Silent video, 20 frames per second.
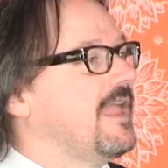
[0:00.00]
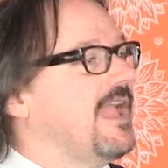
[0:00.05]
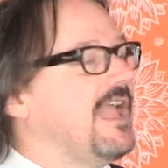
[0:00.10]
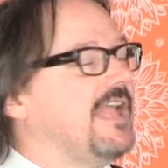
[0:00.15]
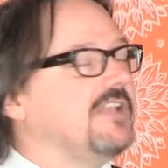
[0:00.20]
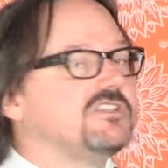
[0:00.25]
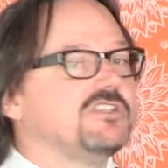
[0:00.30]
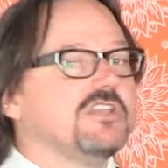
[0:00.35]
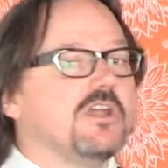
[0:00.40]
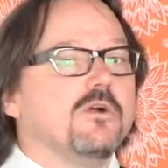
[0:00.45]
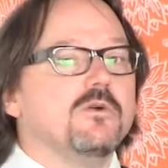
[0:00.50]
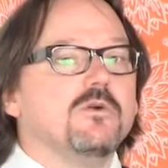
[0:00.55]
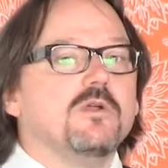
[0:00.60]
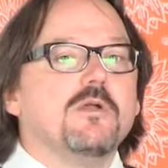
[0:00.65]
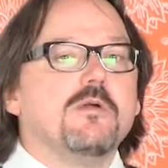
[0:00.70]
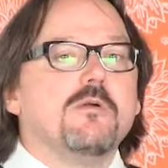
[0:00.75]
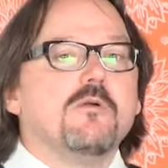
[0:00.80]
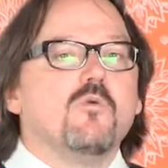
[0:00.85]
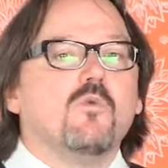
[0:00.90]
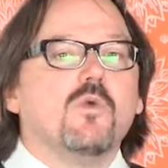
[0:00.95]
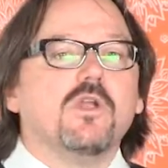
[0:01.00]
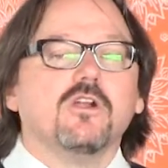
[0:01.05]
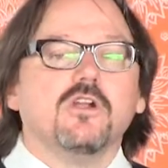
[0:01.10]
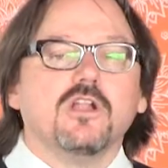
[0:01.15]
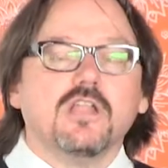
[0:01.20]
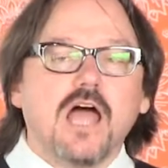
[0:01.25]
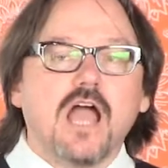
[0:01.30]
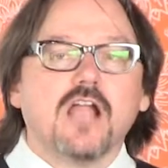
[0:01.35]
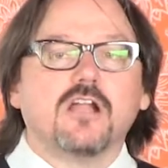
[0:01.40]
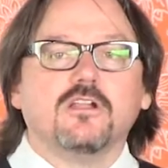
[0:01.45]
And so we're a
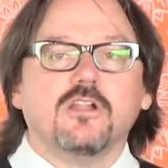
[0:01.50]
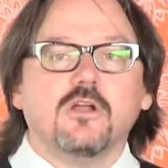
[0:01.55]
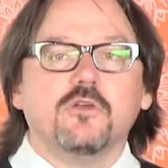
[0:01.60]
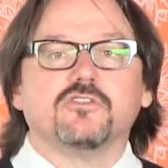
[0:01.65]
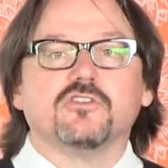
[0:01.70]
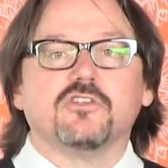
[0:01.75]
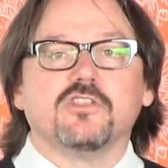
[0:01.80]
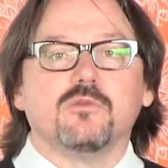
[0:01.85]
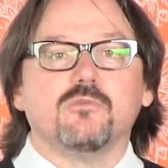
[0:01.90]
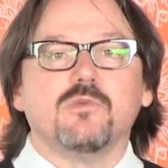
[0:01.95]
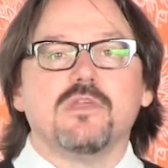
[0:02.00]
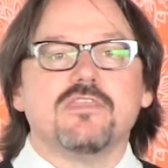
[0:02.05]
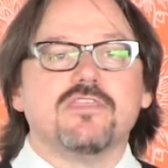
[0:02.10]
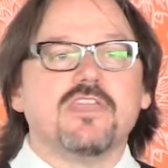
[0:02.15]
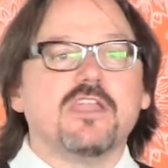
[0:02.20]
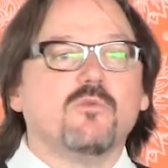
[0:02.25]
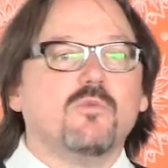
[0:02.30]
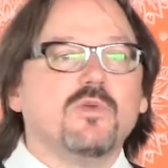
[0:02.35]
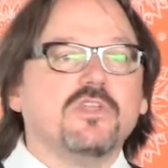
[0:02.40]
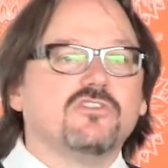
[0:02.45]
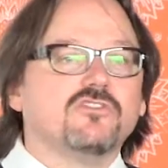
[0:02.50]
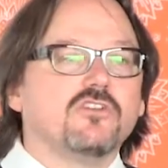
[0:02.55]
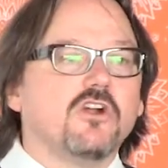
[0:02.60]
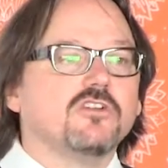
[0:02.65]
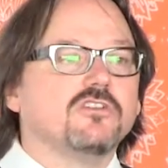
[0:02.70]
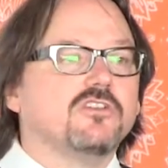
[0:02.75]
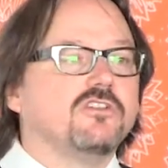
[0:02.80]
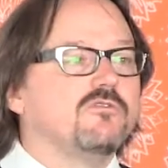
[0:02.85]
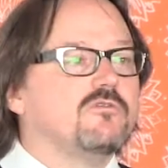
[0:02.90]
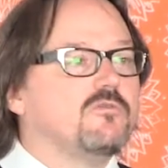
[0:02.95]
lot closer than we think. We
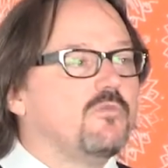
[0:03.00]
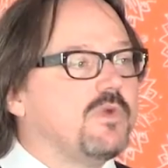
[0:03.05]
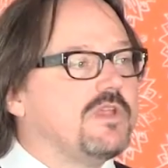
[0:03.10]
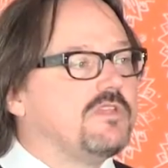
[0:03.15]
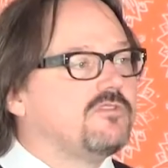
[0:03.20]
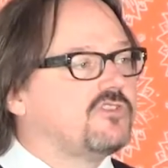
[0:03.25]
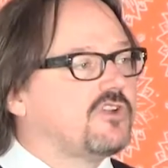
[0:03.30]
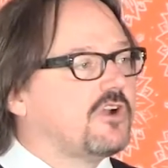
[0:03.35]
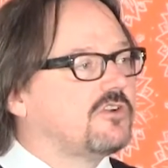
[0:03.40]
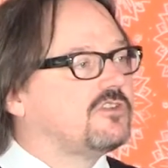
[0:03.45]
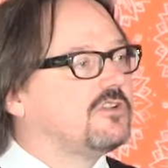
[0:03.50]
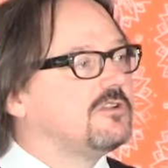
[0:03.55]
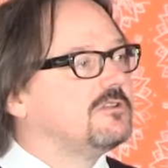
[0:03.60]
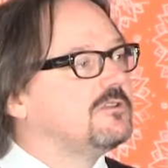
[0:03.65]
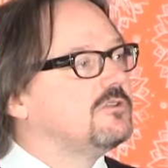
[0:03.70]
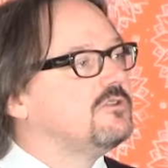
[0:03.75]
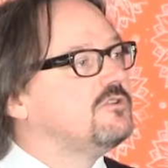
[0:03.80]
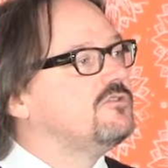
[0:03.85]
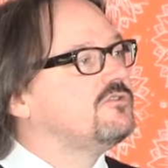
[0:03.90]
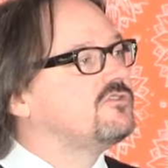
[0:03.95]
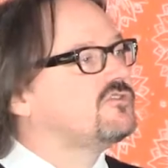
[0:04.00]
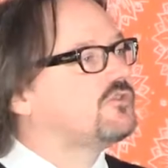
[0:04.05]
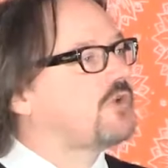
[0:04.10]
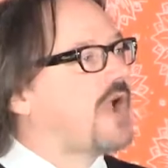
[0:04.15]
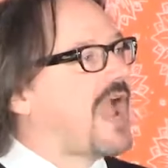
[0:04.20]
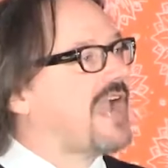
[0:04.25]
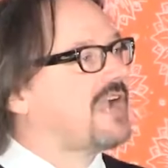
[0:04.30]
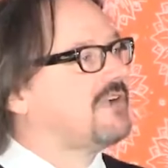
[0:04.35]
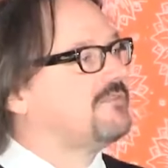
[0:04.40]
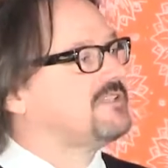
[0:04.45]
start to lose
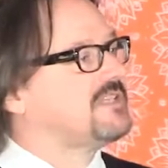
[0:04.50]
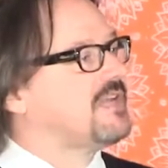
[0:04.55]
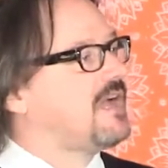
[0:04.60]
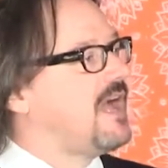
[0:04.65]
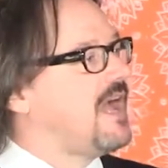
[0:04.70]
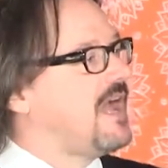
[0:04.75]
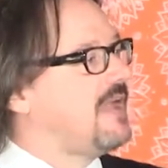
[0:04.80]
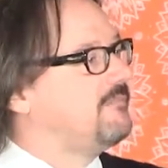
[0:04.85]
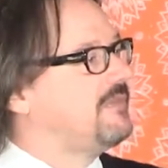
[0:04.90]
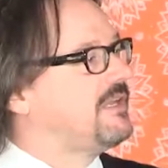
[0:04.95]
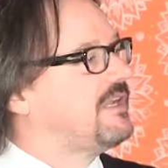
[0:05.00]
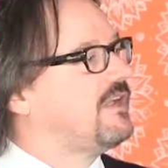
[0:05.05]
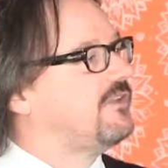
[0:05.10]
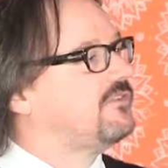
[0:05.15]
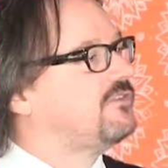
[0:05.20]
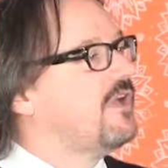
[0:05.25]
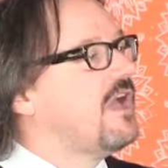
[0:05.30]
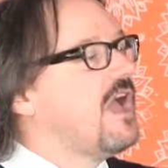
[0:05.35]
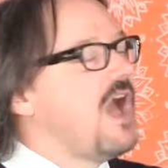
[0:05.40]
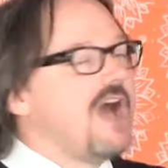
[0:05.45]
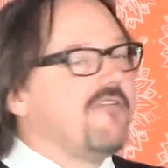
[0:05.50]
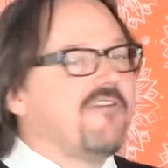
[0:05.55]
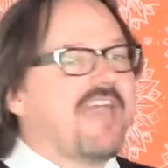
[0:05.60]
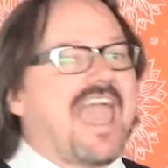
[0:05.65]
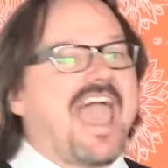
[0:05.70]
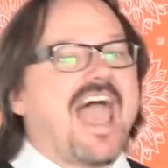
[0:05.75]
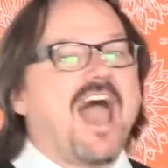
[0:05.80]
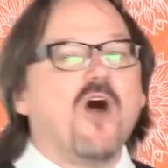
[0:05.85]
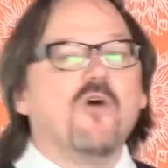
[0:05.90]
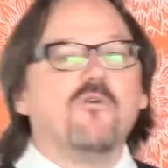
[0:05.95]
track of time because of
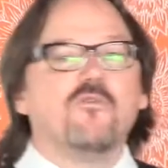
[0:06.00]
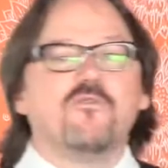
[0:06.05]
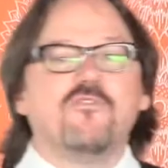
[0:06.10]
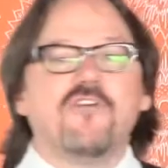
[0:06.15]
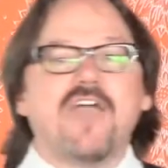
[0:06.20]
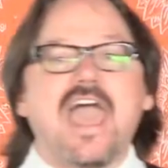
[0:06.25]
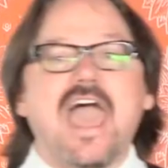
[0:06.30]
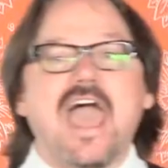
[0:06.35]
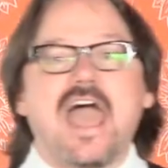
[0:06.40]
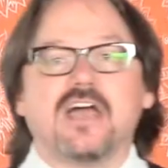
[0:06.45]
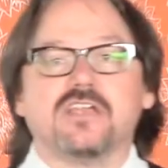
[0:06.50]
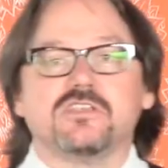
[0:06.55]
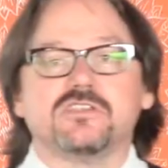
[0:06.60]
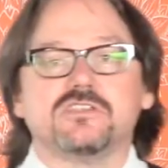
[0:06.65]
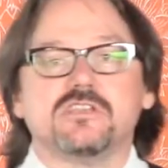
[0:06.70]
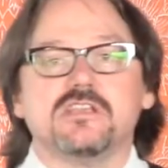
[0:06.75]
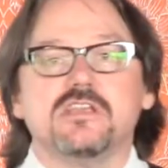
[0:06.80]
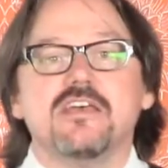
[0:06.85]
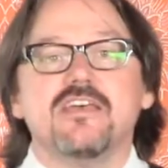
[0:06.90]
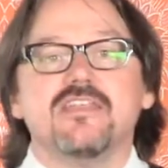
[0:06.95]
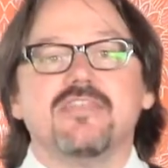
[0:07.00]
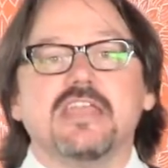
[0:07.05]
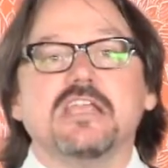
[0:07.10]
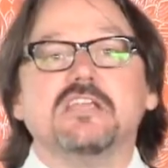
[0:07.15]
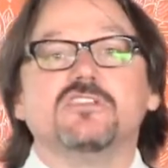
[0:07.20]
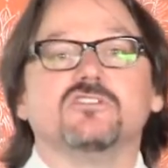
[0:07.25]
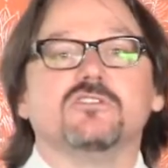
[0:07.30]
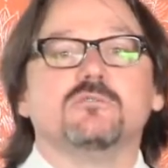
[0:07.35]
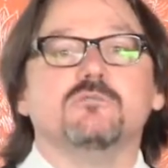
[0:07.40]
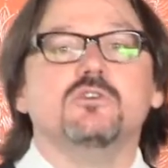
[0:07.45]
how fast
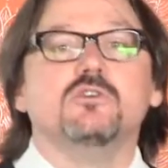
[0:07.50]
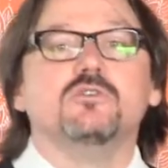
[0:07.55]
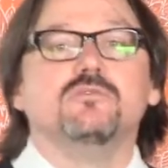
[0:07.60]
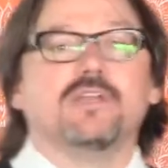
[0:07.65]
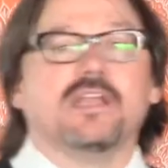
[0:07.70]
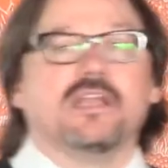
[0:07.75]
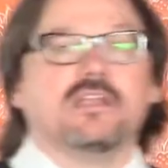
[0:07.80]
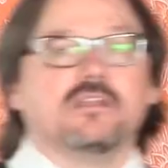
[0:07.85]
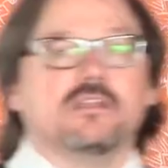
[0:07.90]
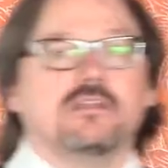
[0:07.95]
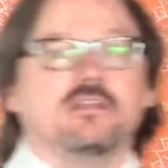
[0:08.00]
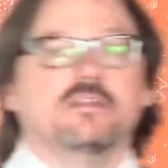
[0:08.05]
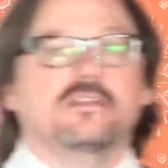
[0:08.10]
things are moving.